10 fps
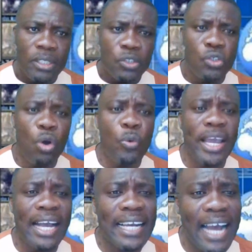So we
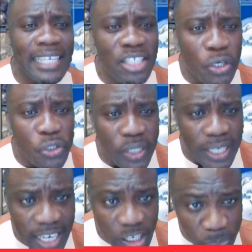have got
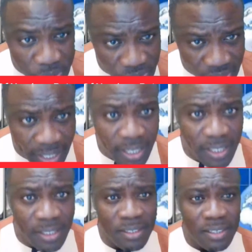38%
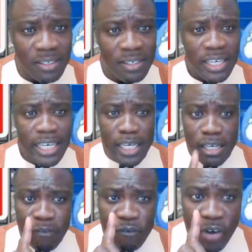in
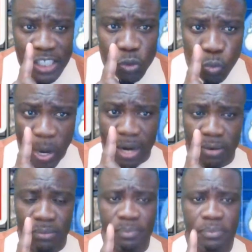the first round.
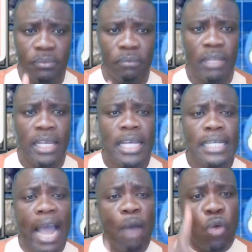
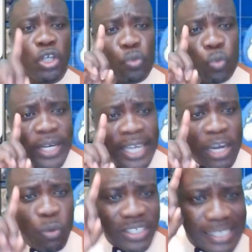That was when he
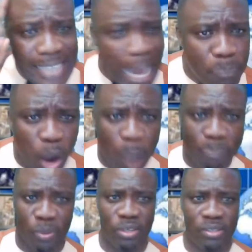was that
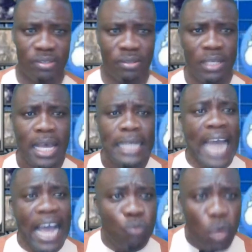popular.
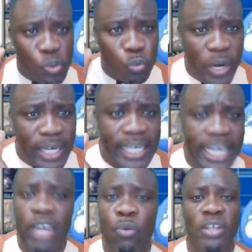That was when
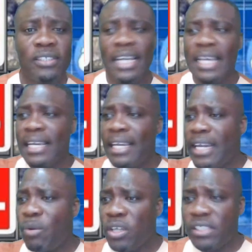he was
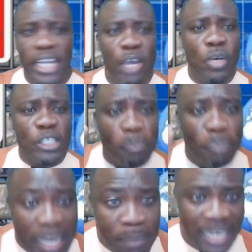
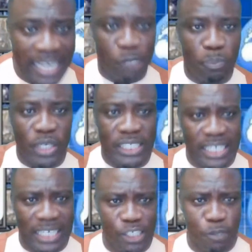blameless,
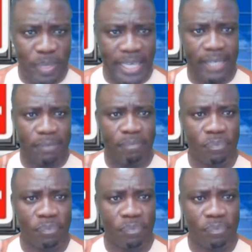politically speaking.